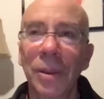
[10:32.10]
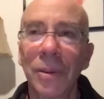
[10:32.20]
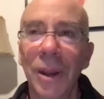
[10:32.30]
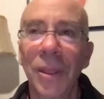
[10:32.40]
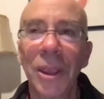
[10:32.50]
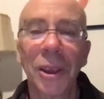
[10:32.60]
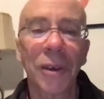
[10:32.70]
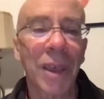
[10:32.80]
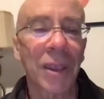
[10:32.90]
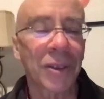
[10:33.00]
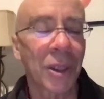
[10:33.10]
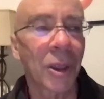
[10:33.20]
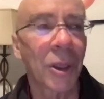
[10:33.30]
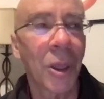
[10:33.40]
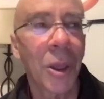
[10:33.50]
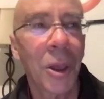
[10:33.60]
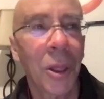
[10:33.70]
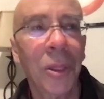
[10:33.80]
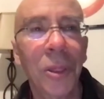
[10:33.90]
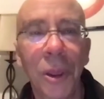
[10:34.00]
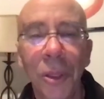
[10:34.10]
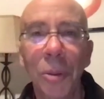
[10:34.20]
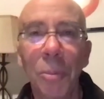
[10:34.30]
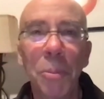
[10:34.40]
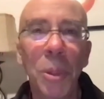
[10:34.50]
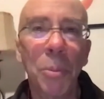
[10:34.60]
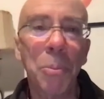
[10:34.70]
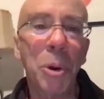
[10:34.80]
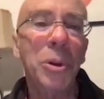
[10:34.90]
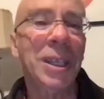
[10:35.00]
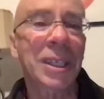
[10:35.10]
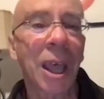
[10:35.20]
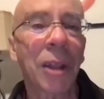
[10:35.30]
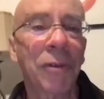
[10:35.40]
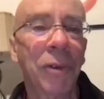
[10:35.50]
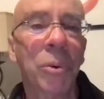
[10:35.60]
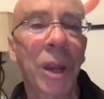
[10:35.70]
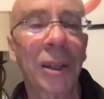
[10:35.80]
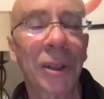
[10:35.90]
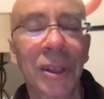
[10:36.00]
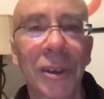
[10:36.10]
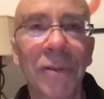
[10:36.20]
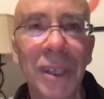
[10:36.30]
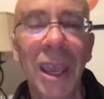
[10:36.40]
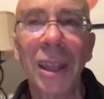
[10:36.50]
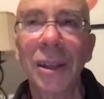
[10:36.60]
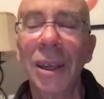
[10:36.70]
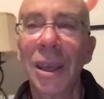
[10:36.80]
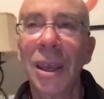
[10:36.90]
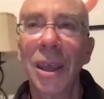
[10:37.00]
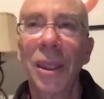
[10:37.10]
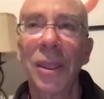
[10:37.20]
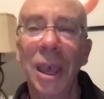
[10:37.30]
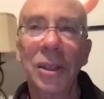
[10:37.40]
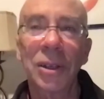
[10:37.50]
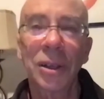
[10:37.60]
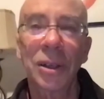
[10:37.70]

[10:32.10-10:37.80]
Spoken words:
they think of as the bodhisattva practice of Zen, that